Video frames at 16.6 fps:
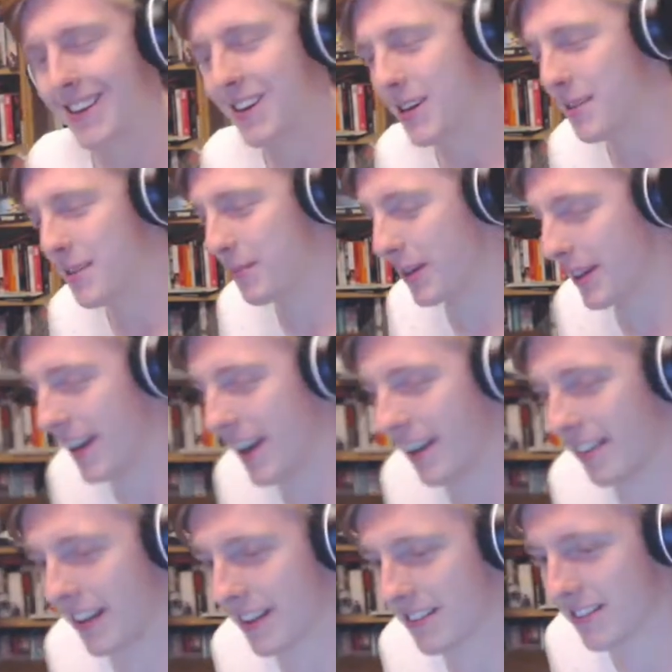but yeah,
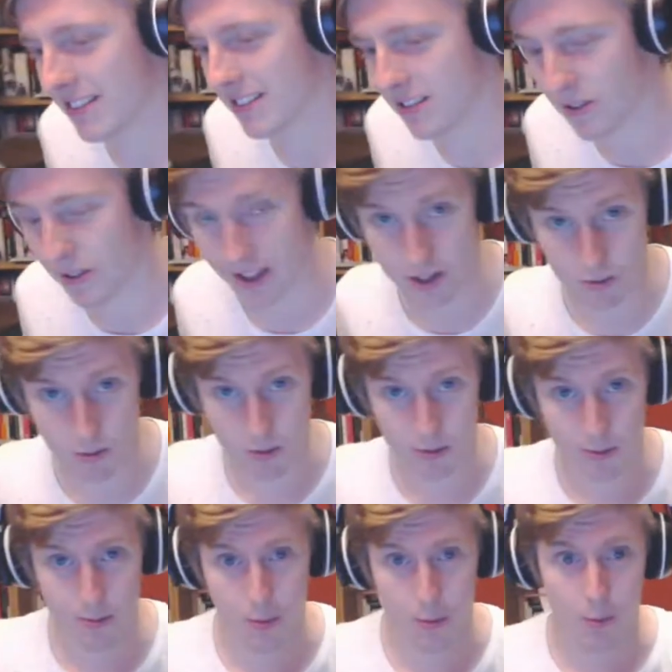that's so that's what
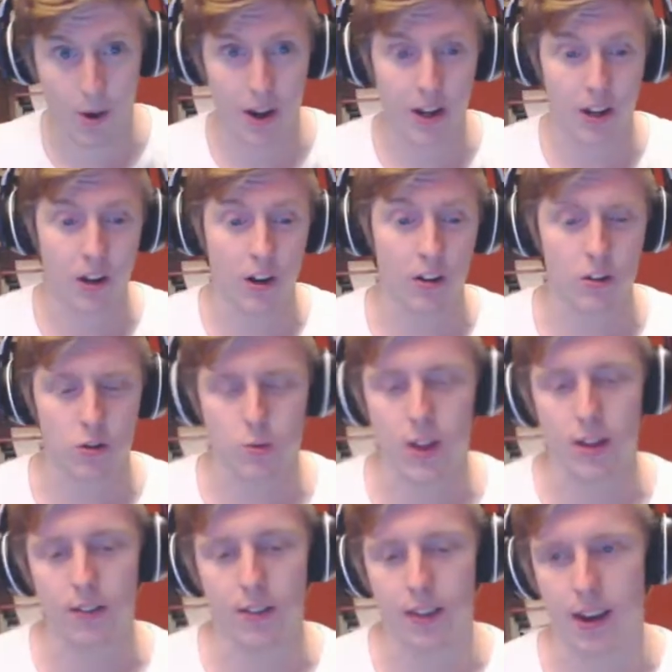we've been working on as
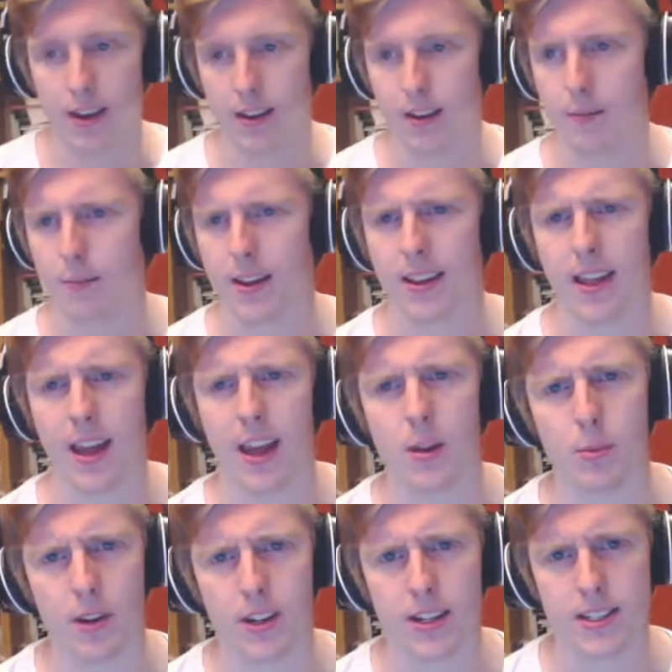well. That um,
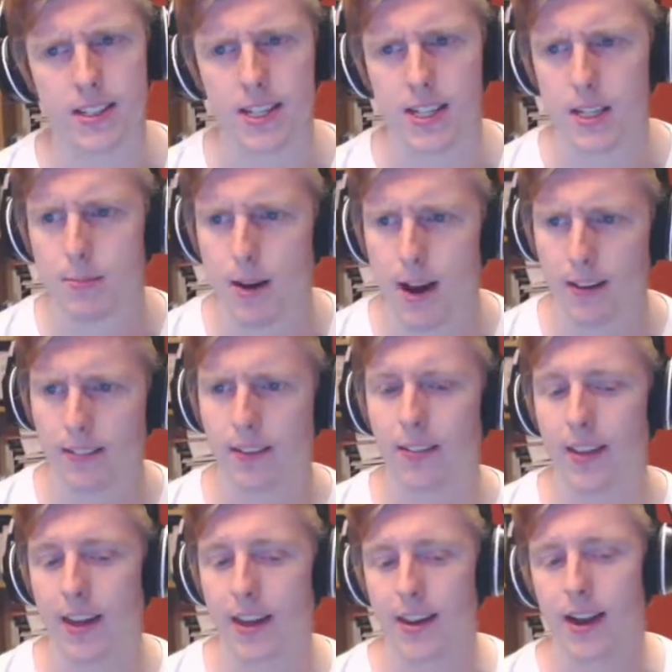anybody can see in the background.
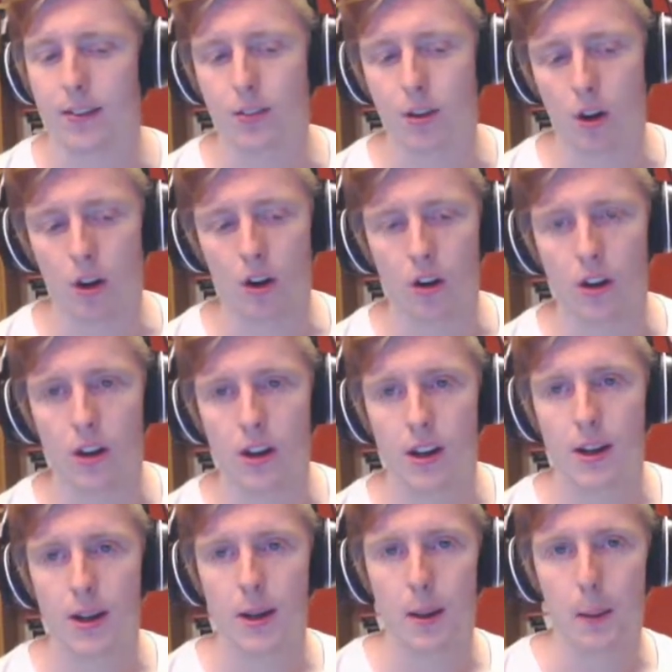Then I've got
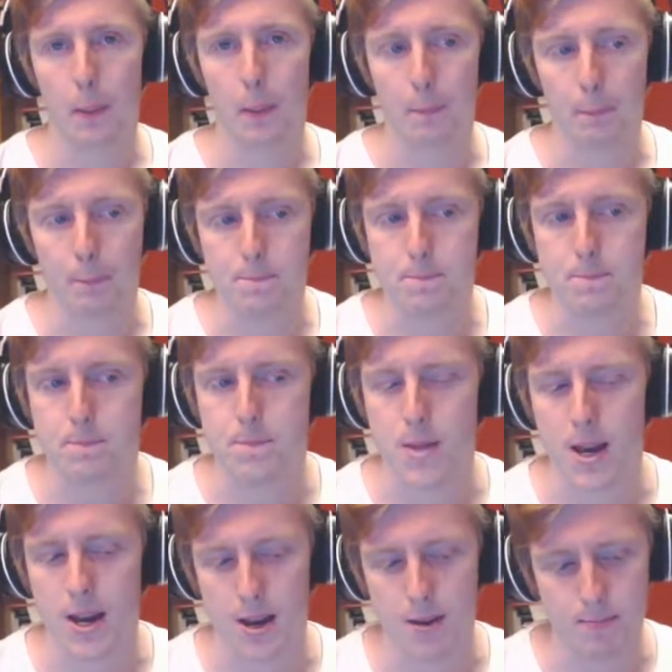
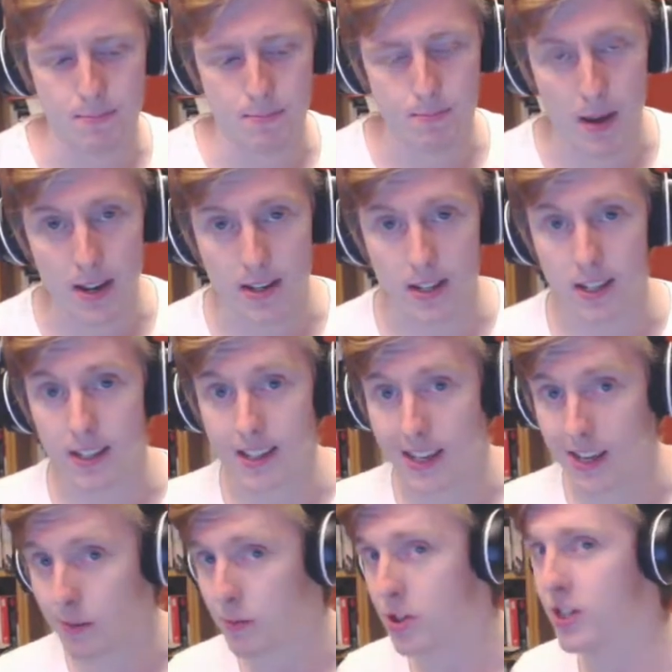um, Bendy and the
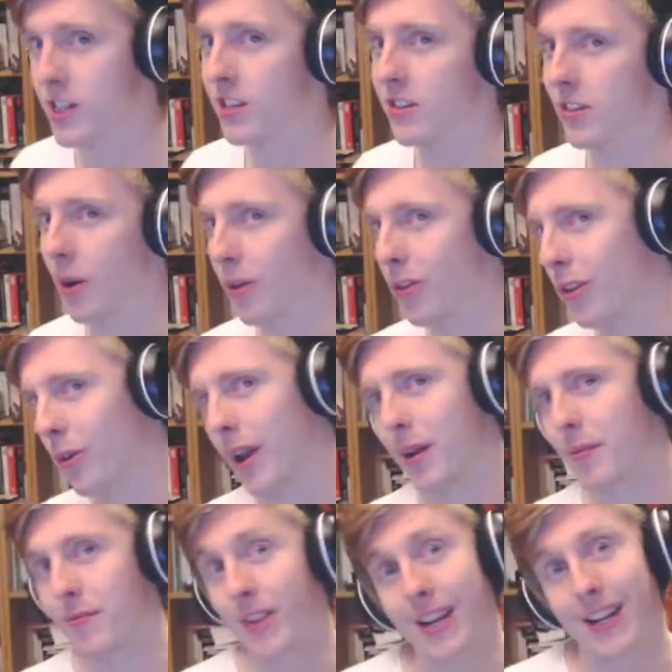Ink Machine to go through, and
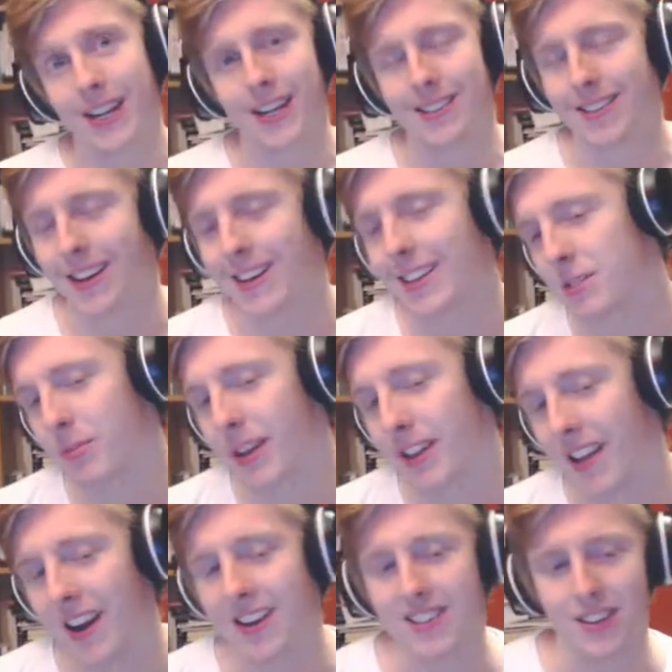I'm really excited to play
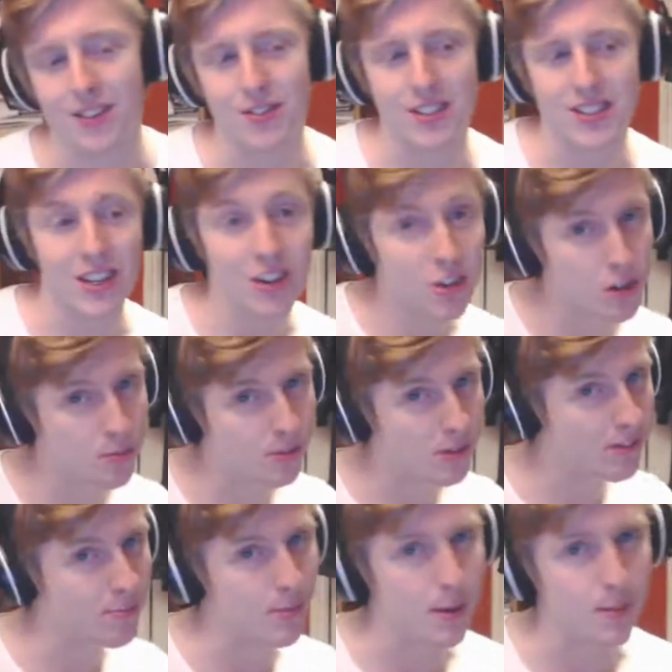that because I've seen a couple
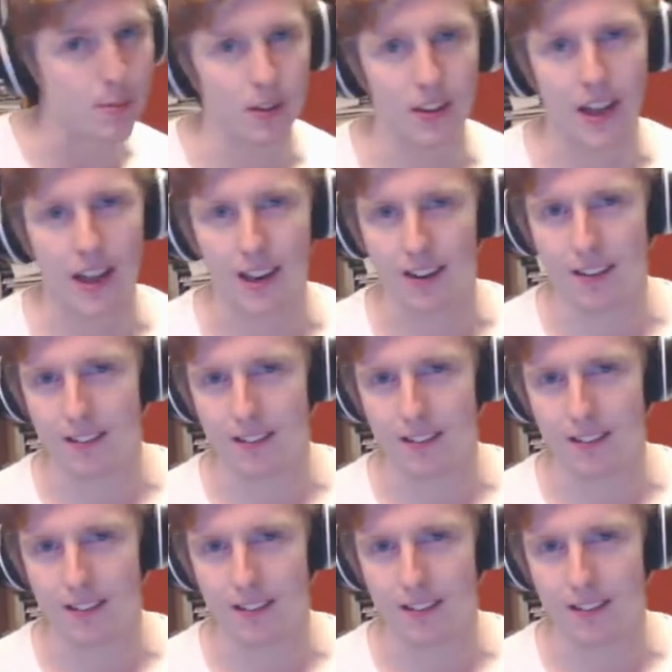of people and